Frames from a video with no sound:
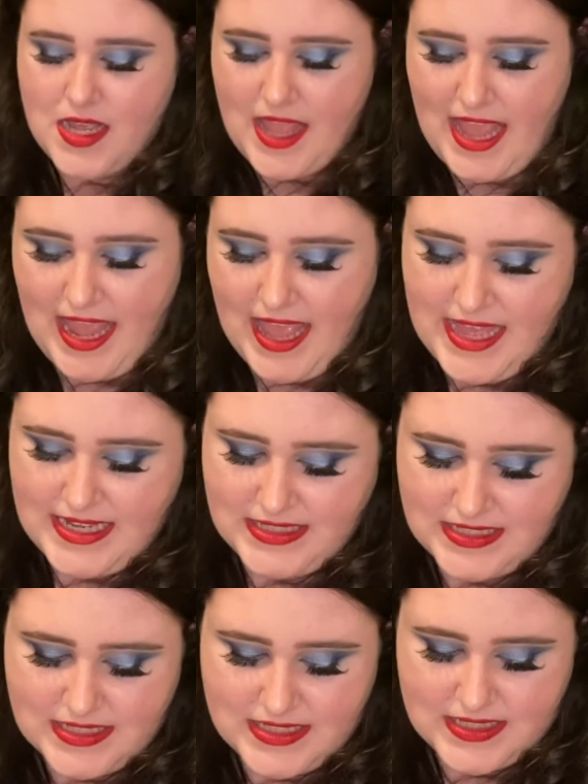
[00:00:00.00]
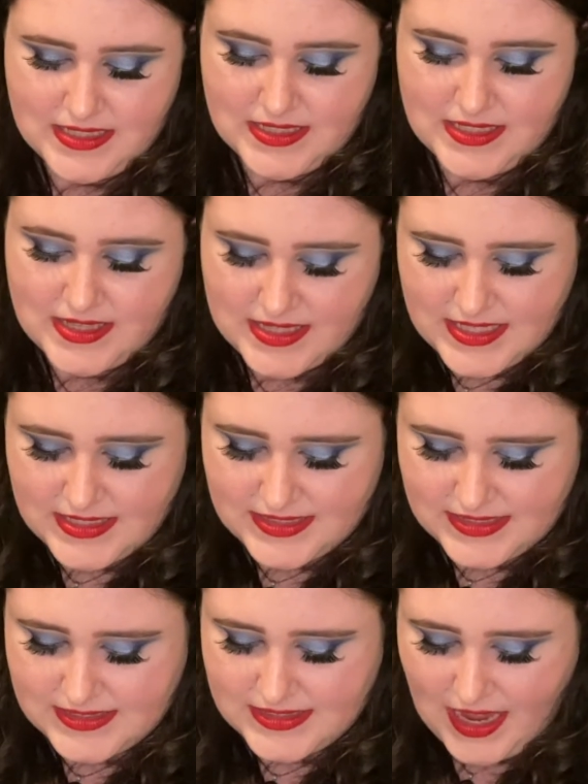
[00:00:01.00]
And
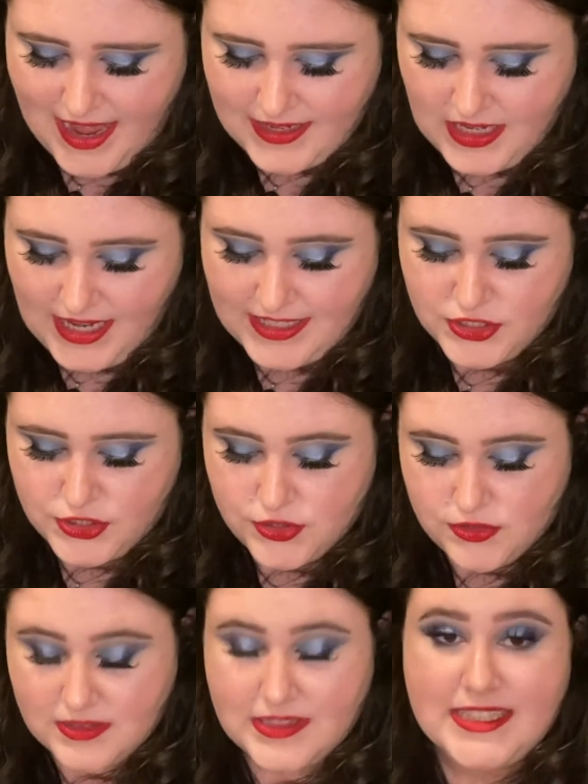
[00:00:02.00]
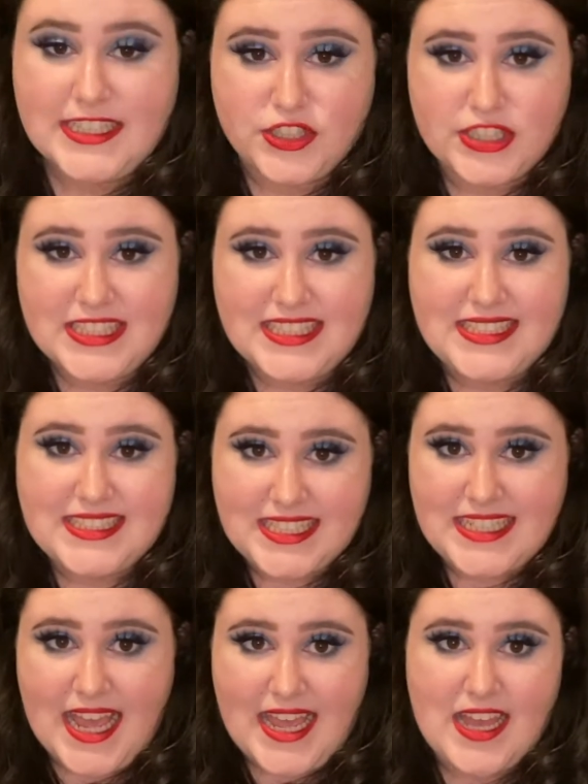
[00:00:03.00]
this I got literally
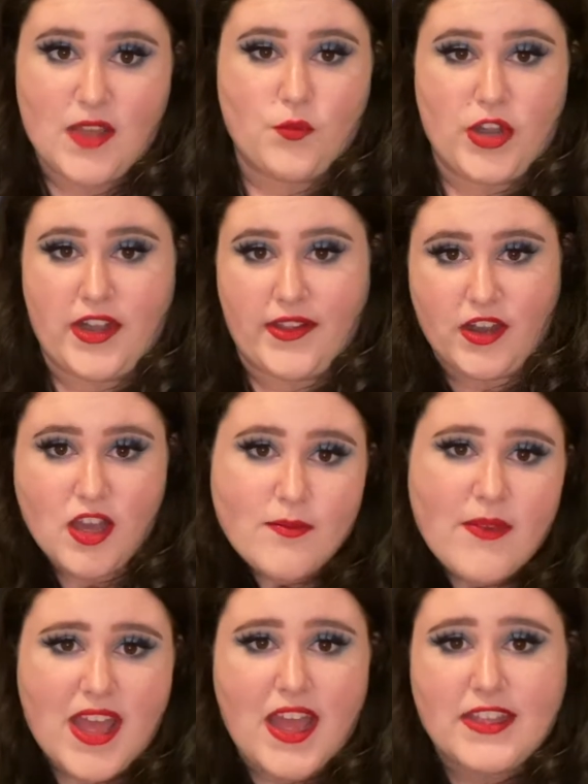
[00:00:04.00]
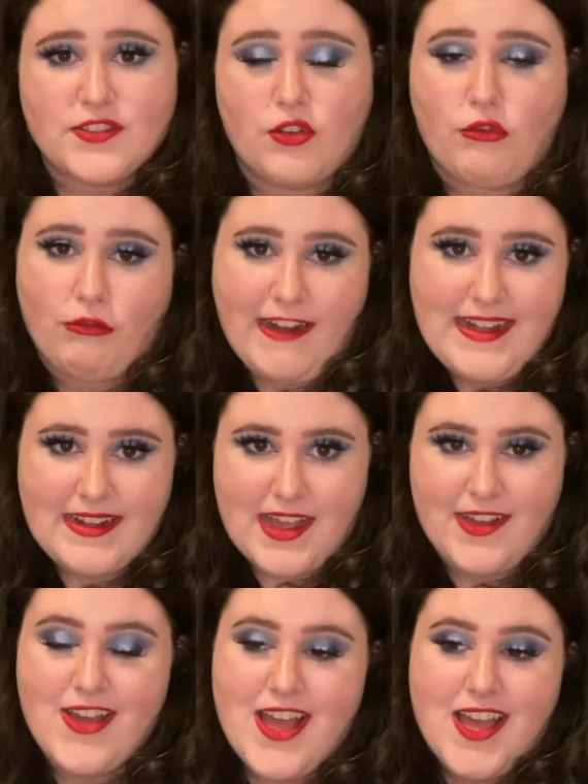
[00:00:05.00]
today. I'm wearing it on my eyes right
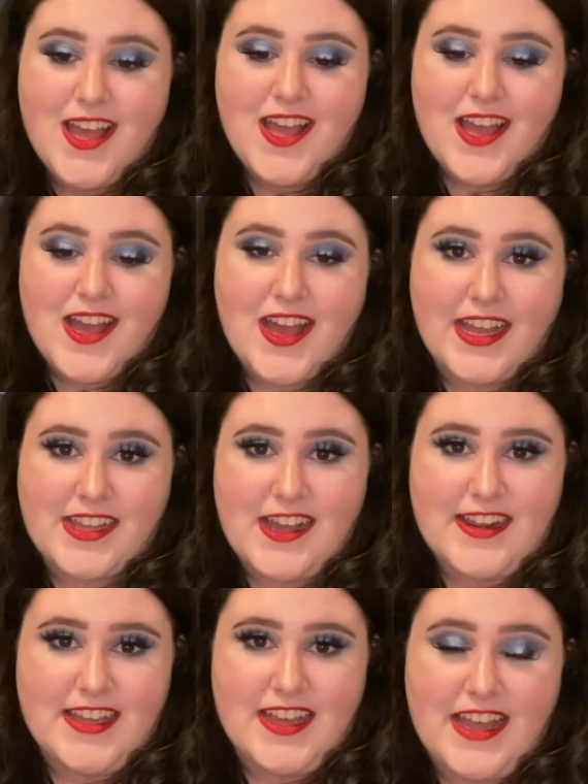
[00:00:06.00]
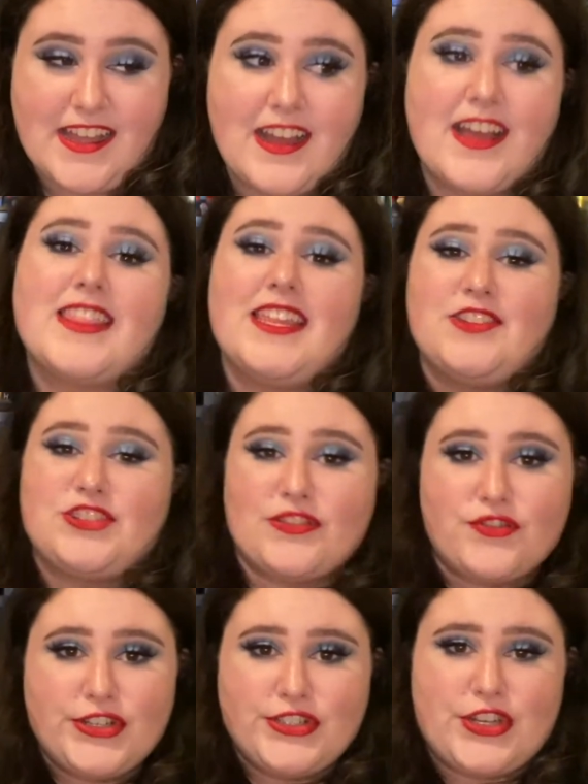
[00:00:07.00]
now. I got the
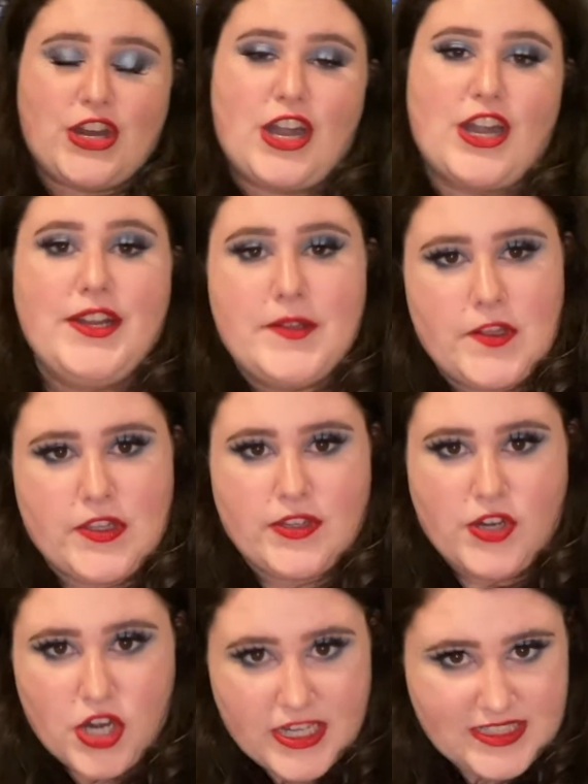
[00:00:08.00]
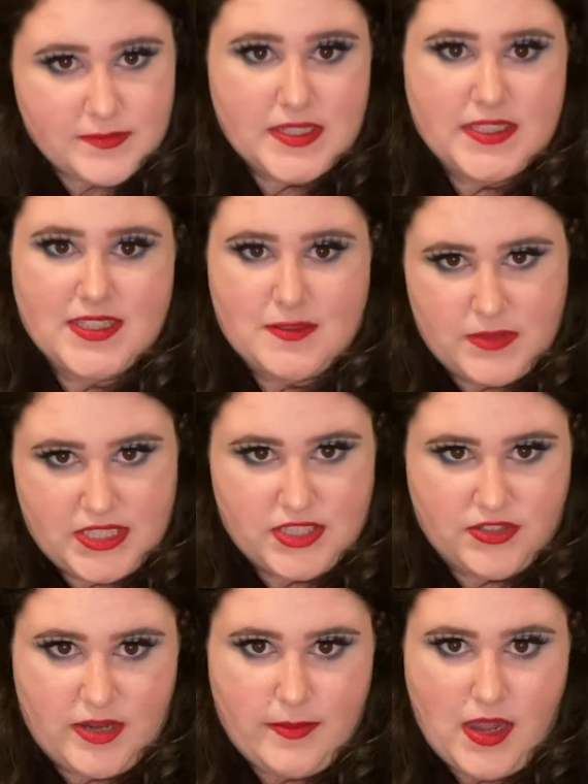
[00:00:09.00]
Jeffree Star Christmas
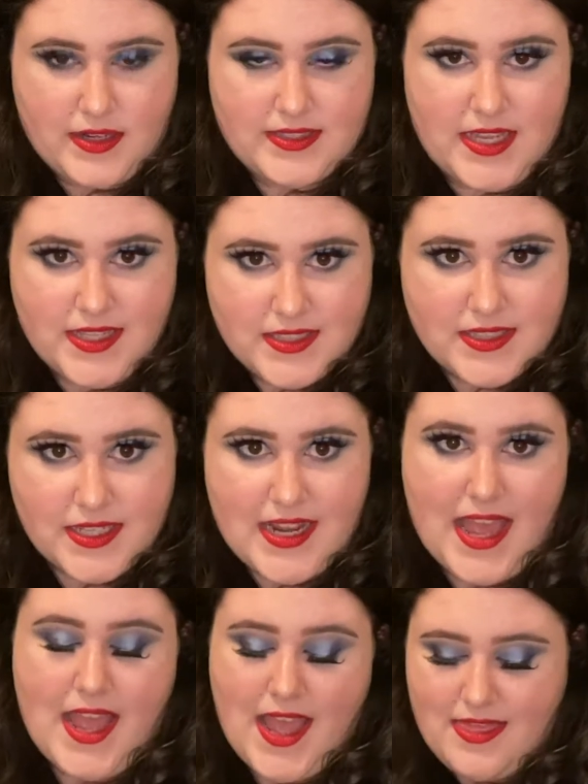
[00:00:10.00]
mystery box in today.